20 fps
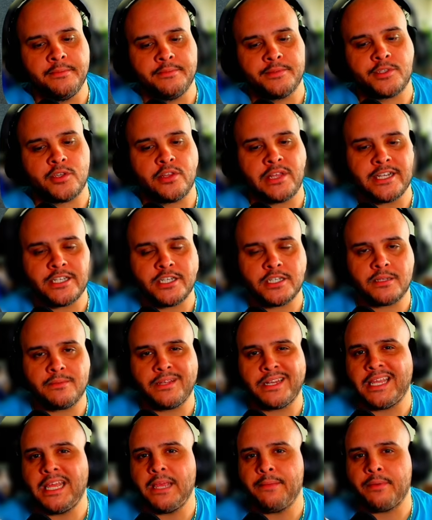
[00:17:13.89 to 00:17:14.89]
So that's just
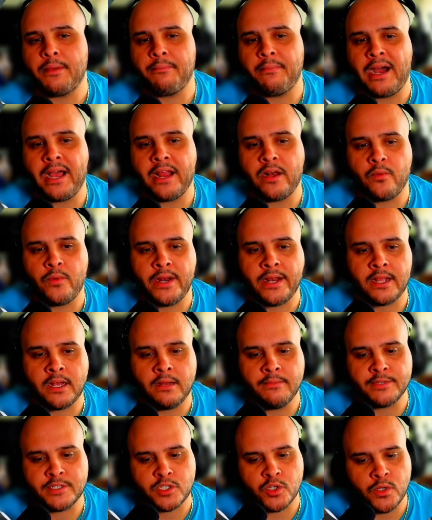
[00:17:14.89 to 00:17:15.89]
something to keep in mind when it
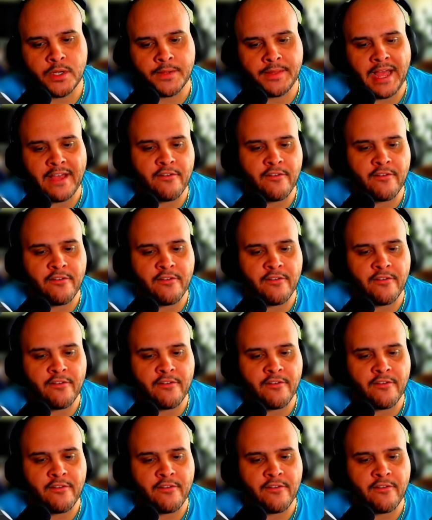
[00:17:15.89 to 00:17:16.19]
comes to it.